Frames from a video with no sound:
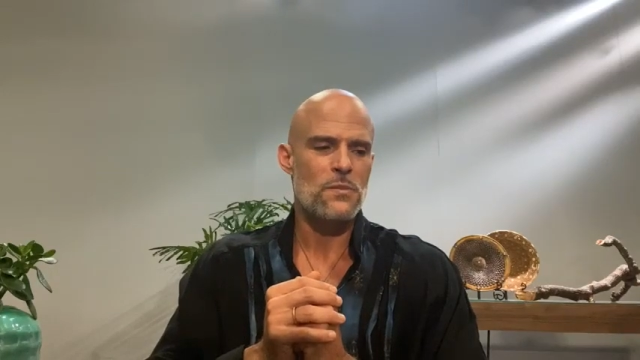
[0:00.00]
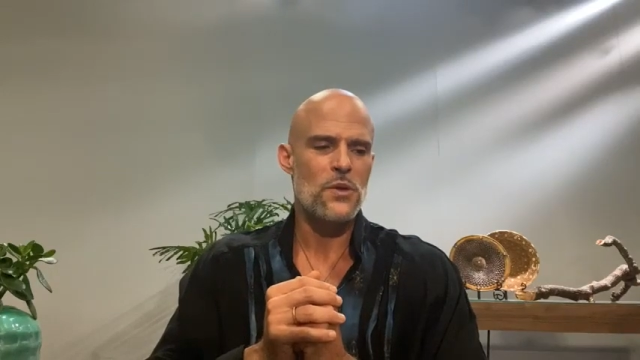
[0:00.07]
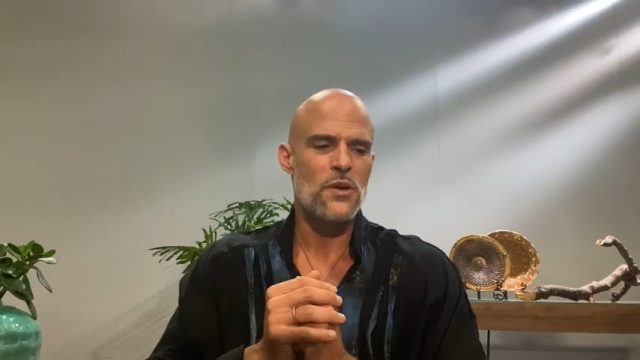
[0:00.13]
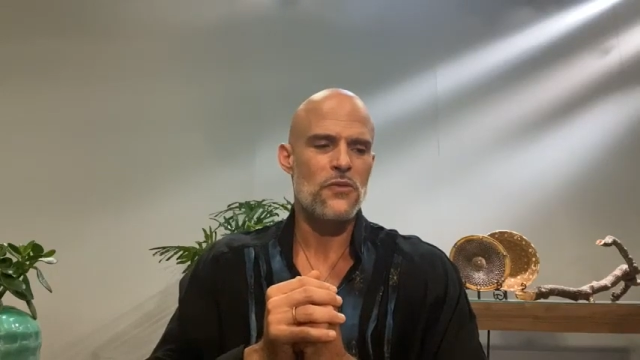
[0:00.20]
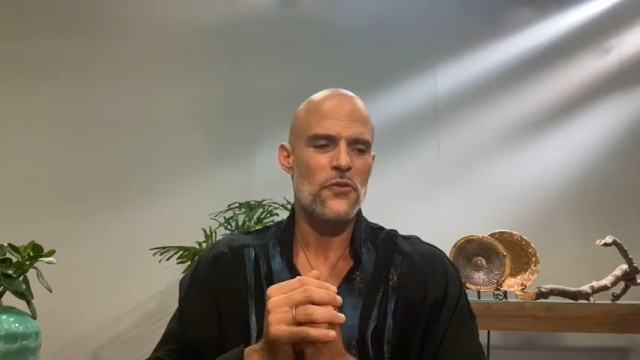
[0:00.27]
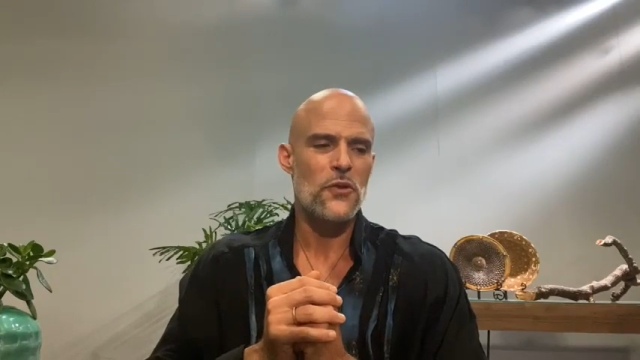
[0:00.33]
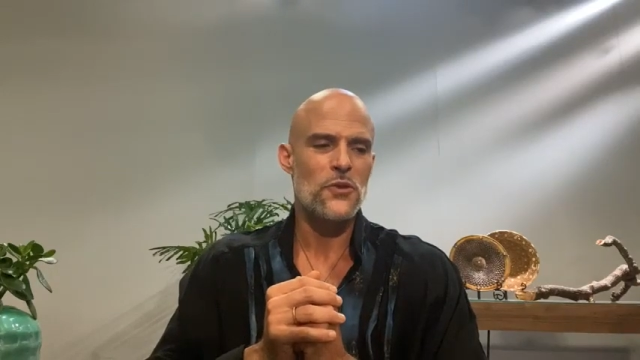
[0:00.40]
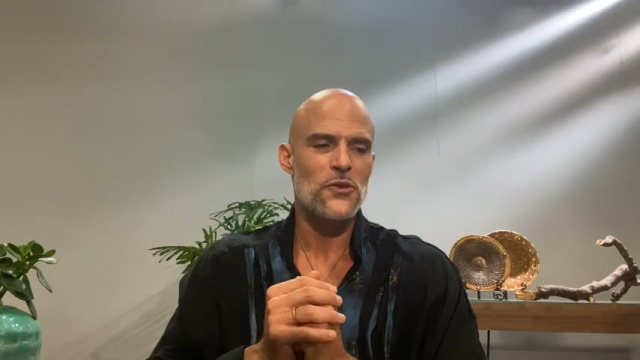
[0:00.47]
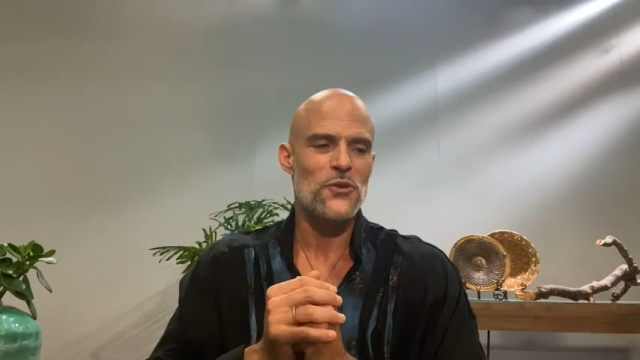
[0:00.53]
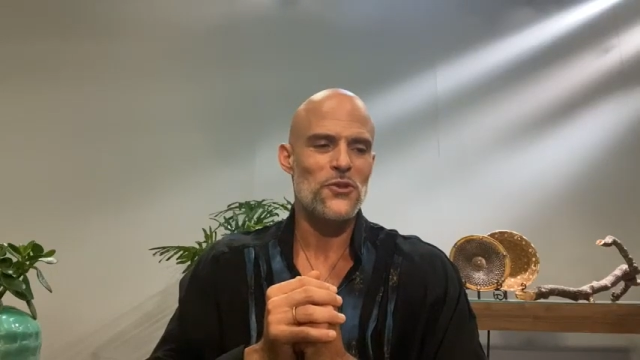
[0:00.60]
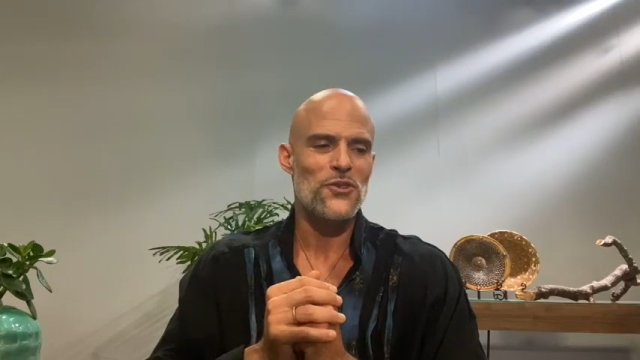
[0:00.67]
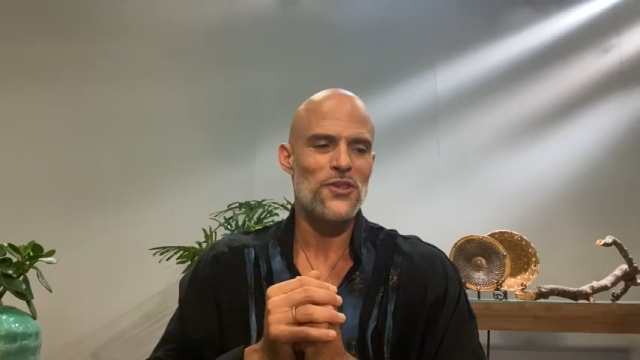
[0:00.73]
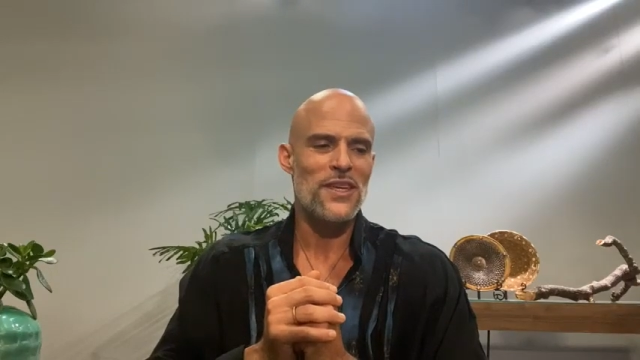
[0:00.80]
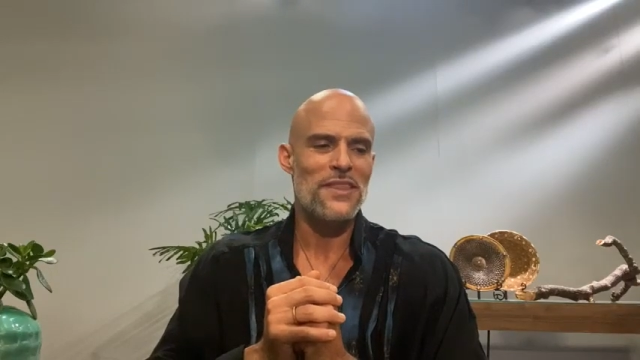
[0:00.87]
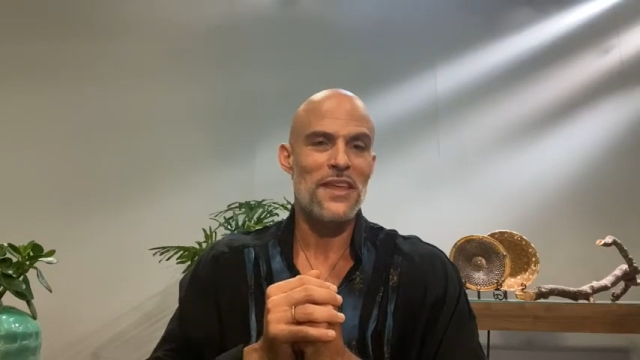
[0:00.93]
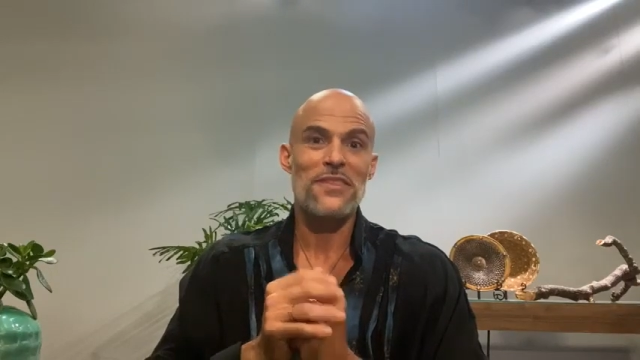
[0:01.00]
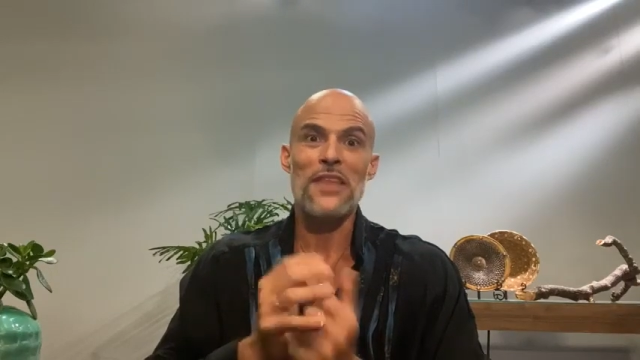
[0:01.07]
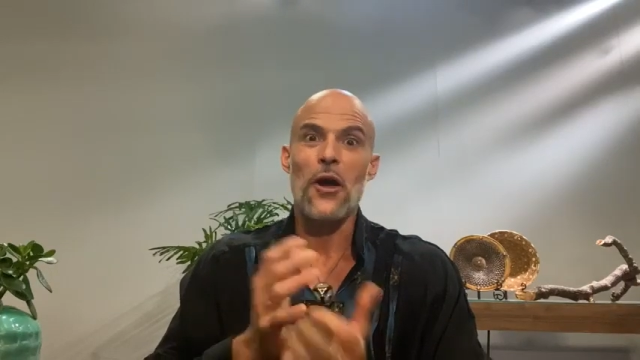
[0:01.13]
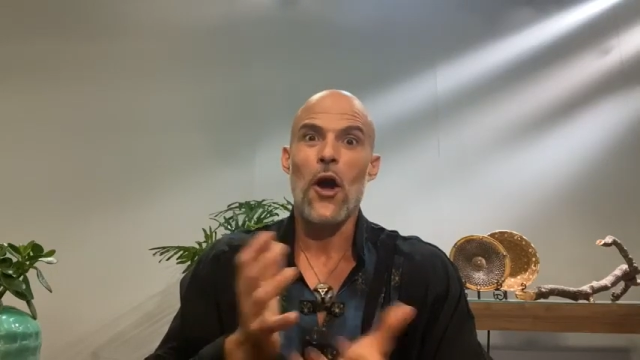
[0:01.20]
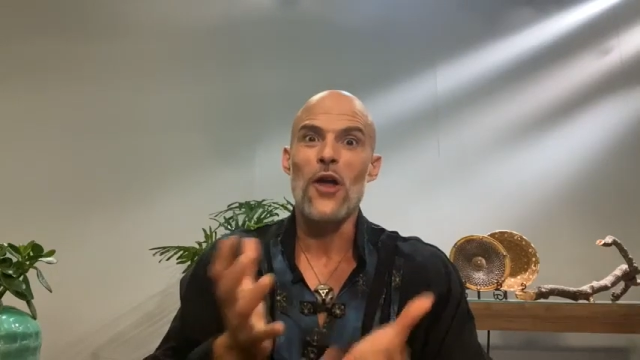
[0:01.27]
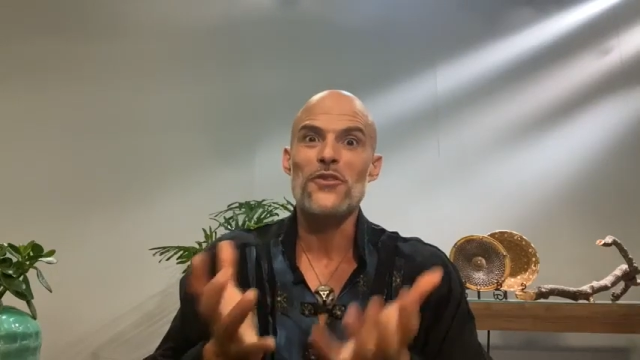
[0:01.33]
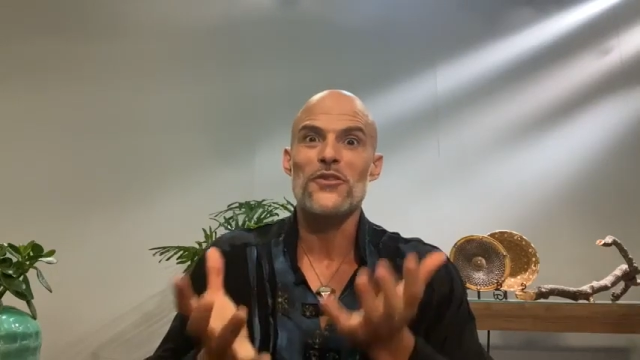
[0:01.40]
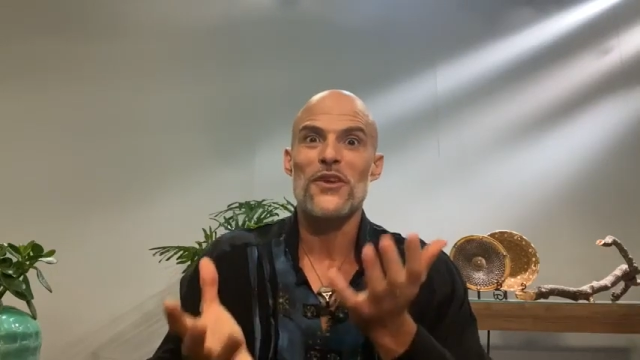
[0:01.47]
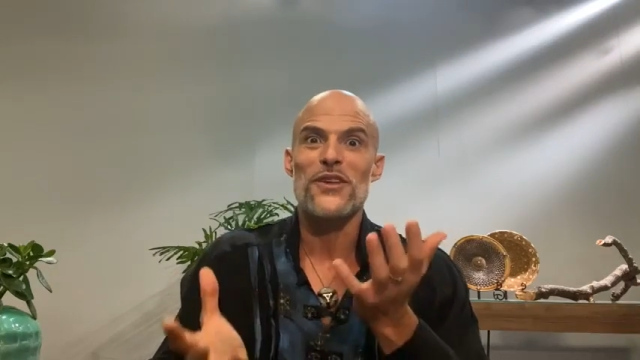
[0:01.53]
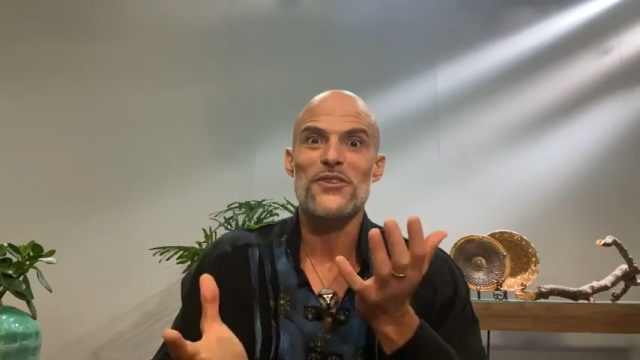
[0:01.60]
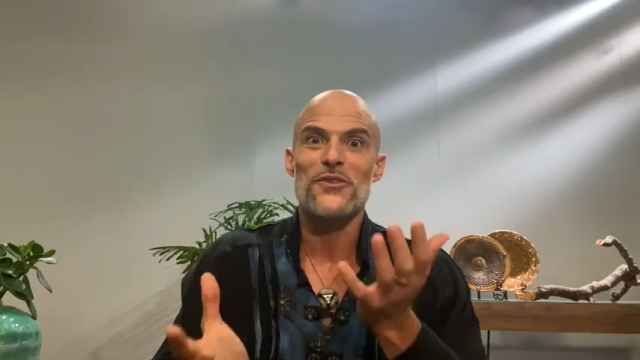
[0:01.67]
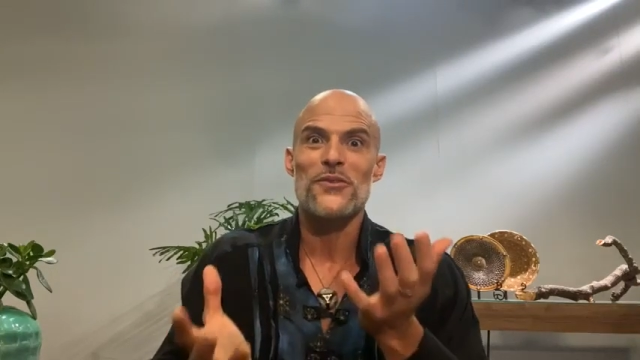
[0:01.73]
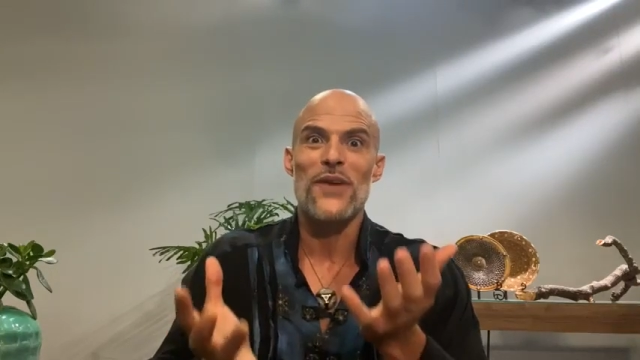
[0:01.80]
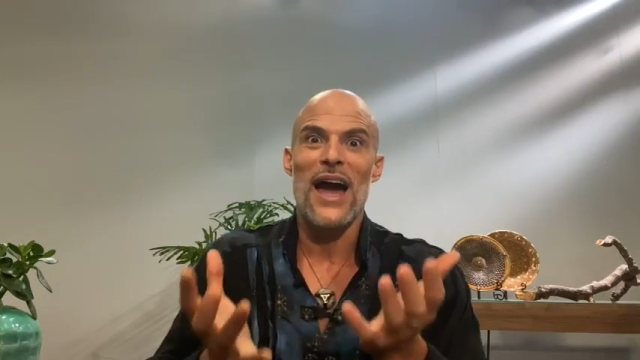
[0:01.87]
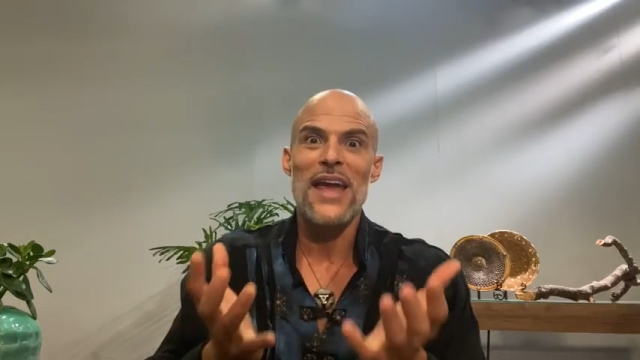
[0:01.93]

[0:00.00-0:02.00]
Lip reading: beautiful to see the contrast,